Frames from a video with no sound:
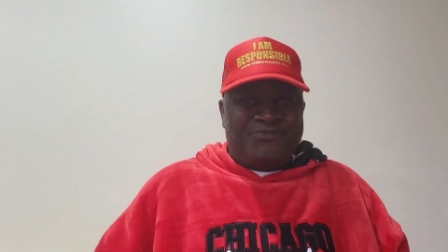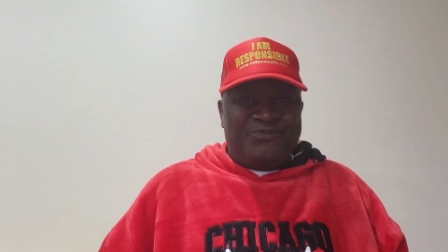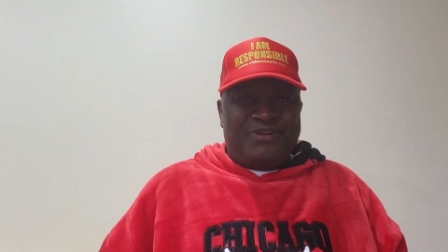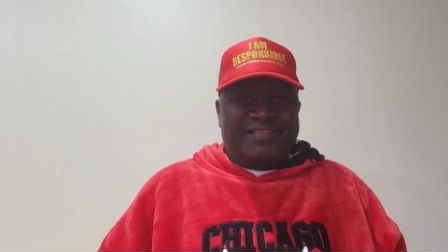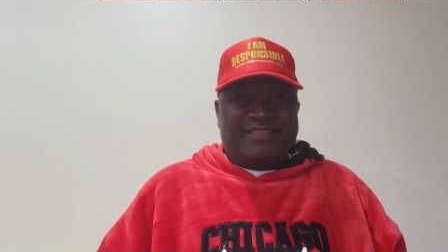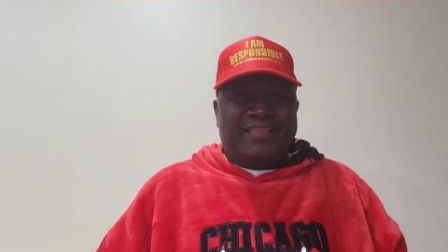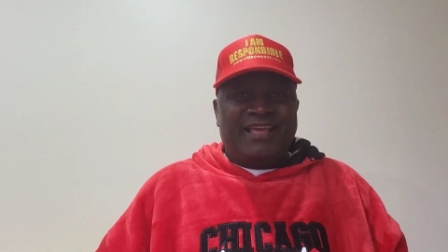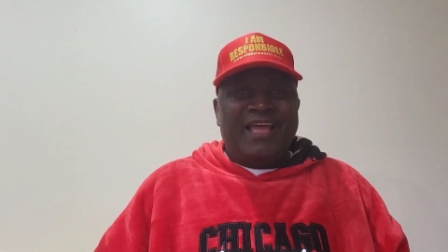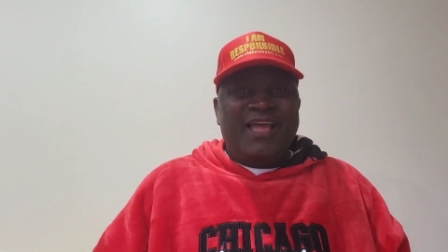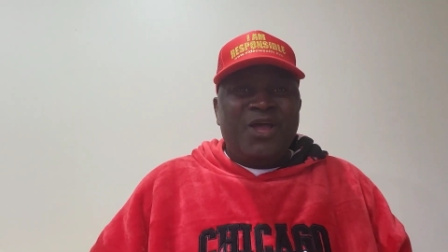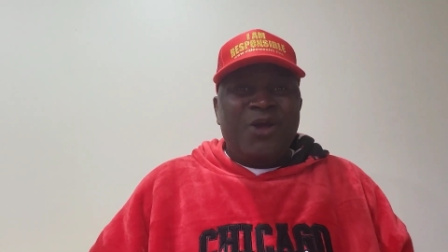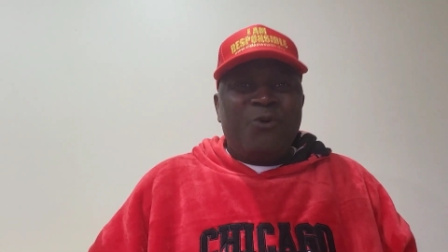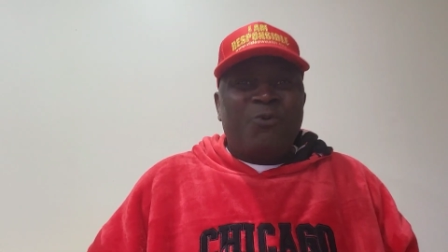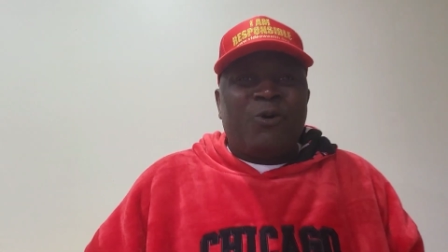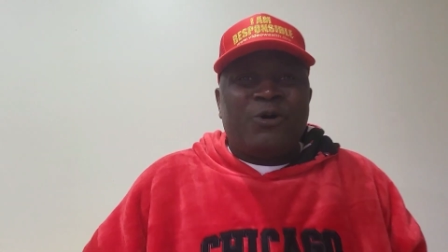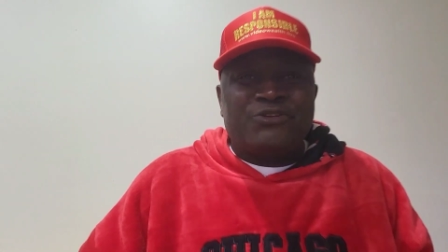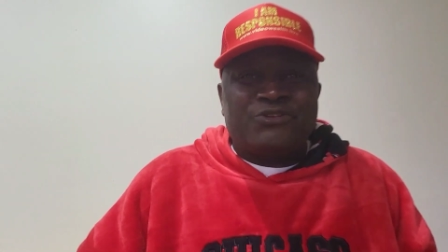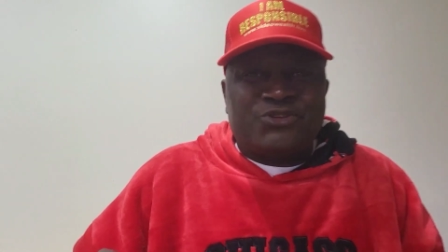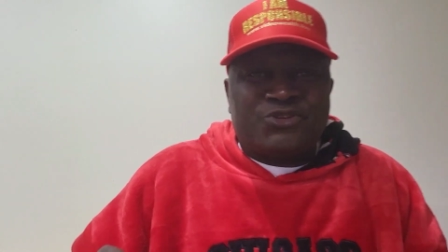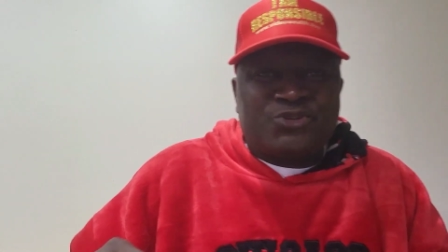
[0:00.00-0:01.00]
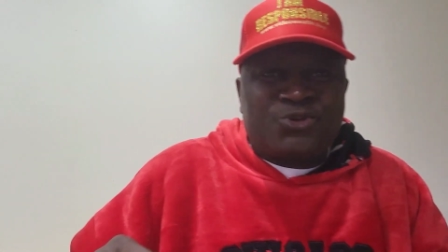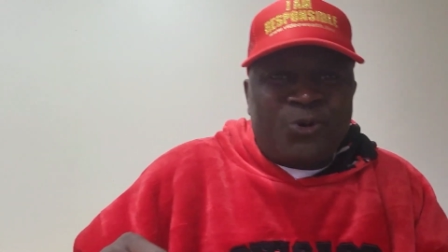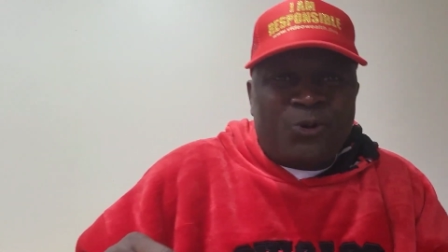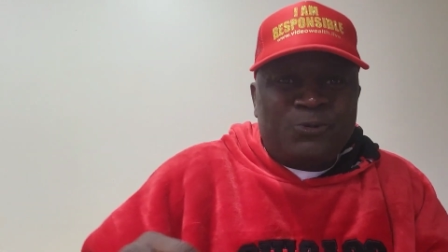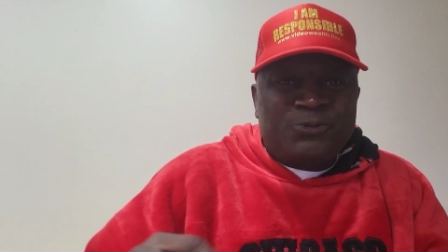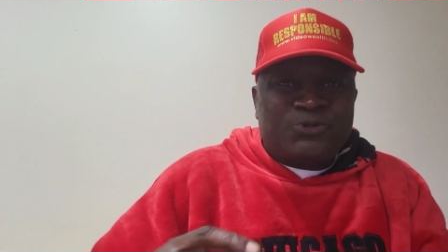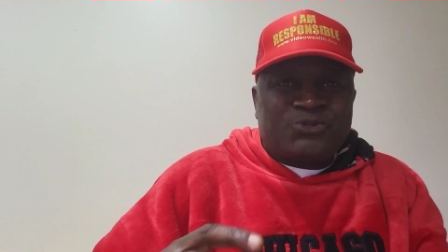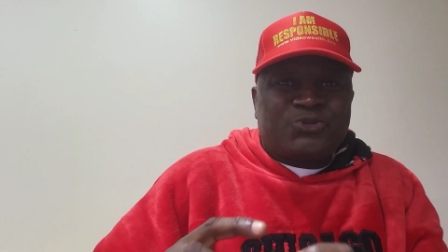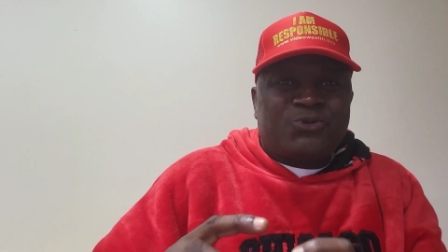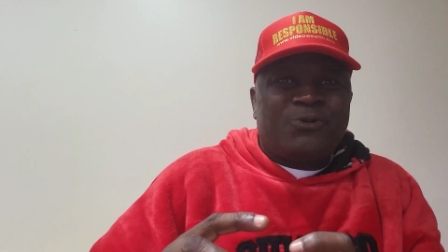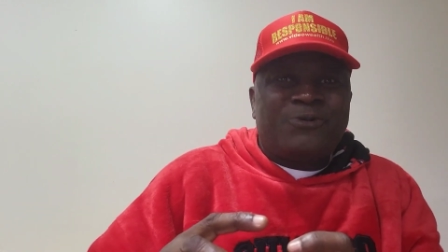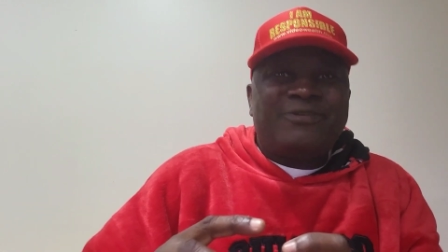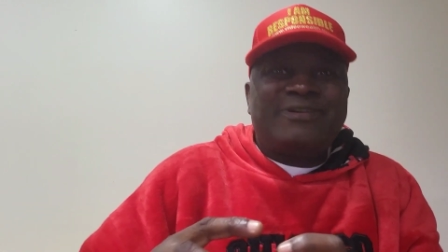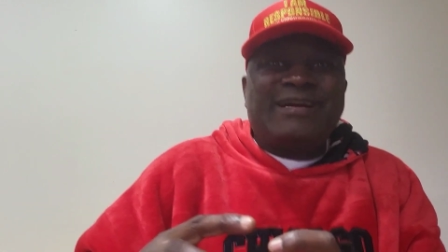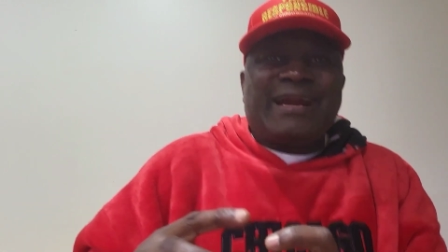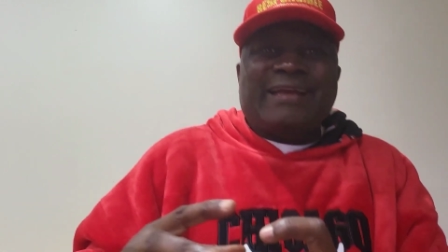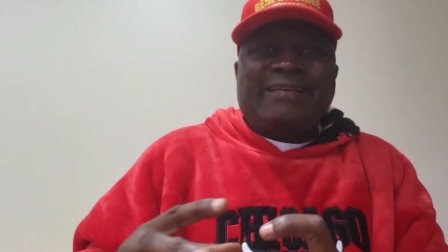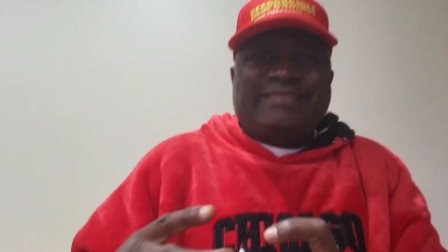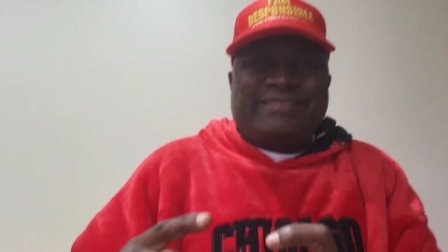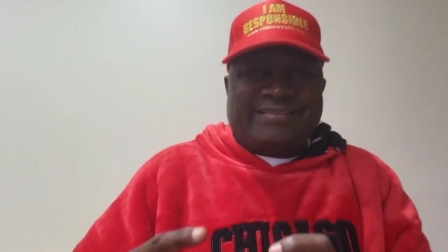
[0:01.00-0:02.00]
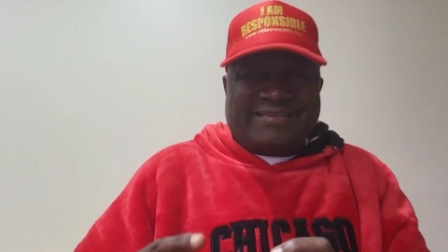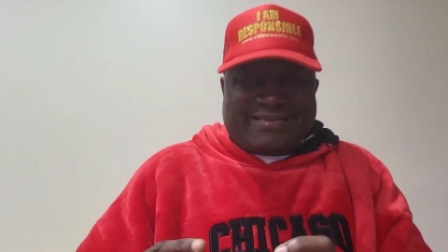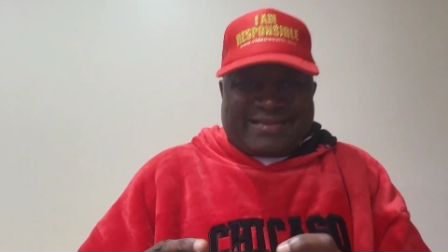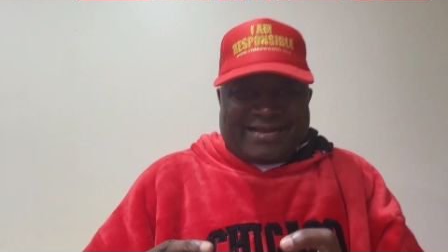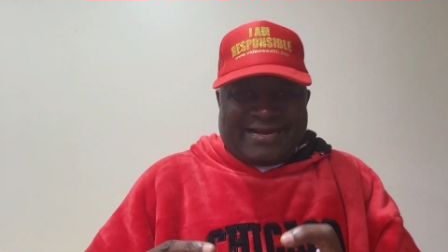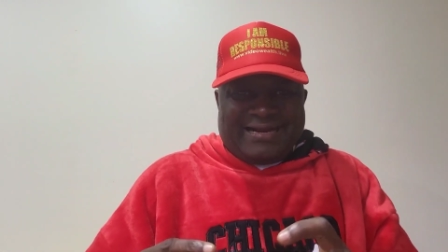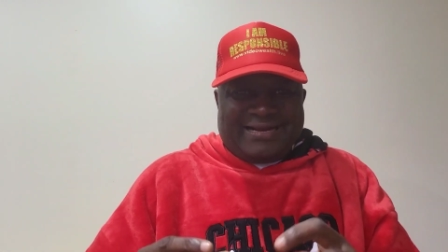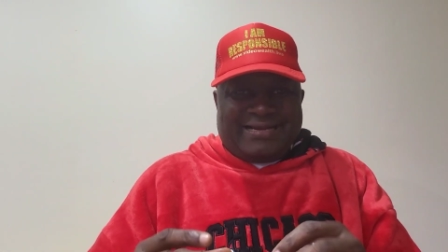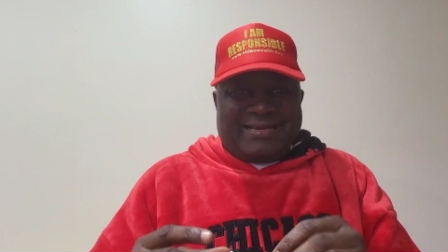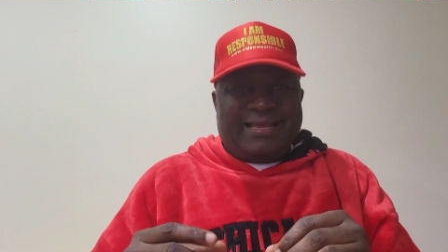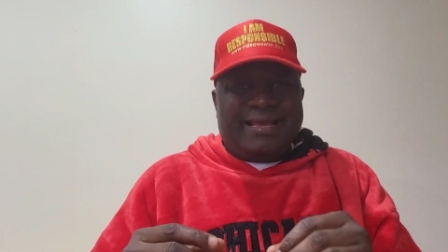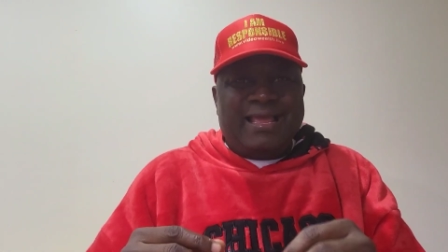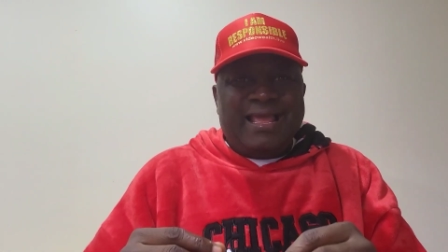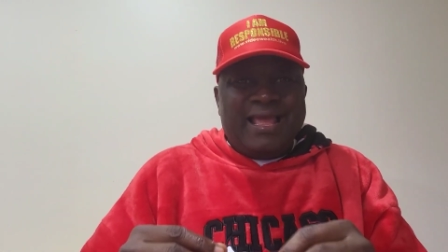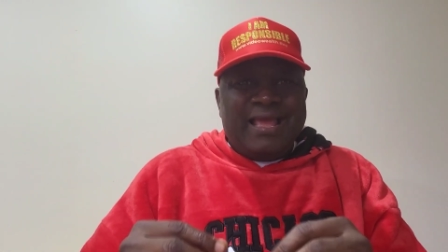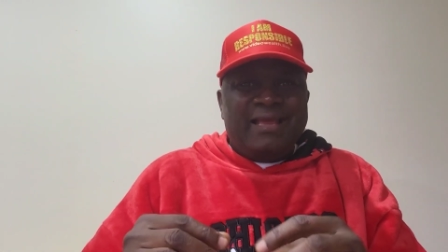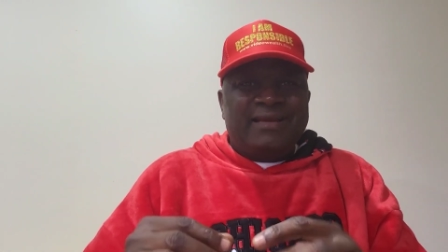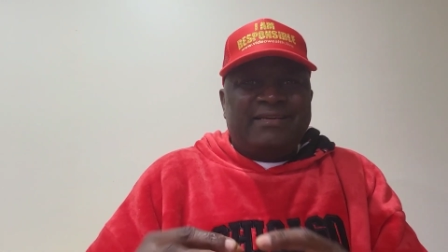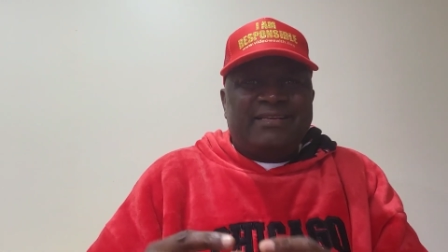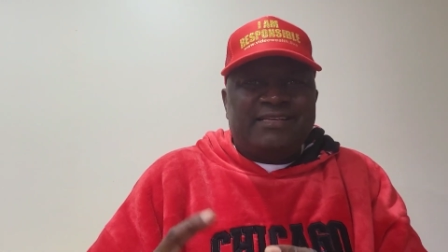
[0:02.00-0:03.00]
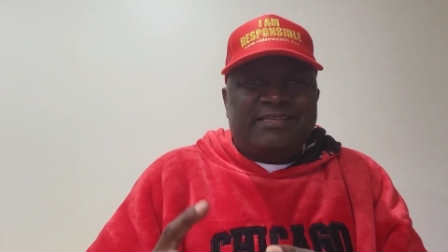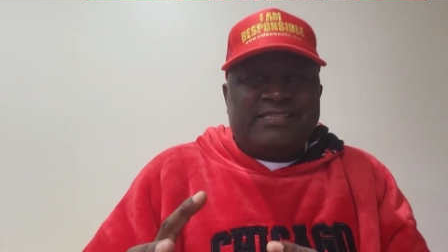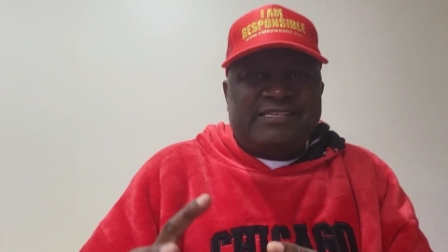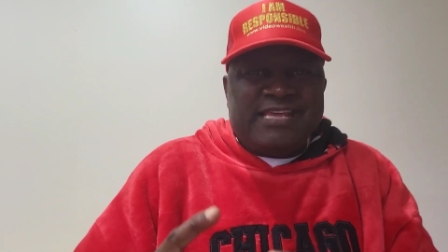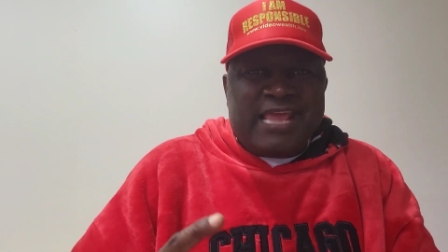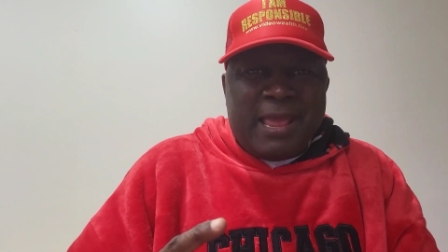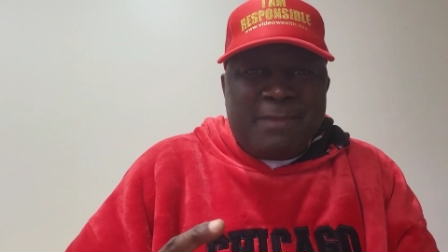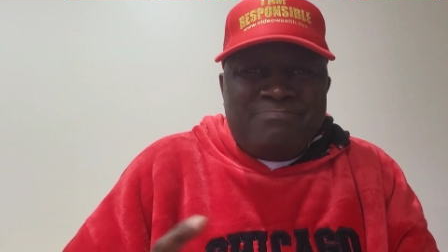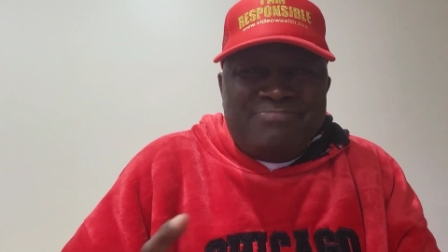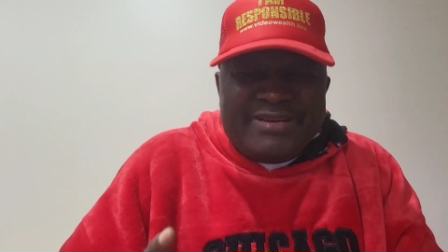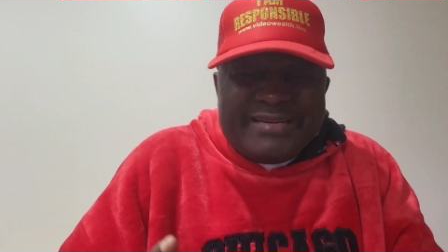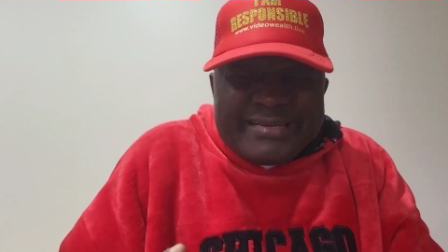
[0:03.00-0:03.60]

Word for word: with was so so radical. This year be